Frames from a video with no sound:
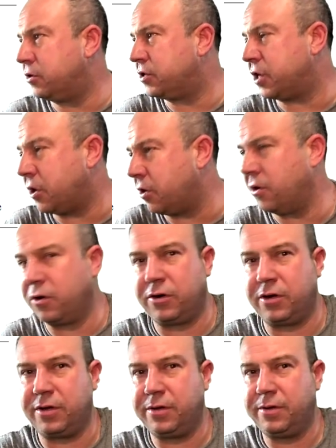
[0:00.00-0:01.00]
turn,
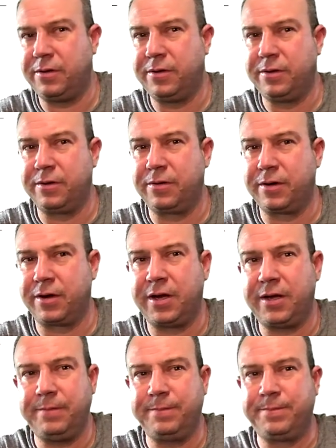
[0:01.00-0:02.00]
right?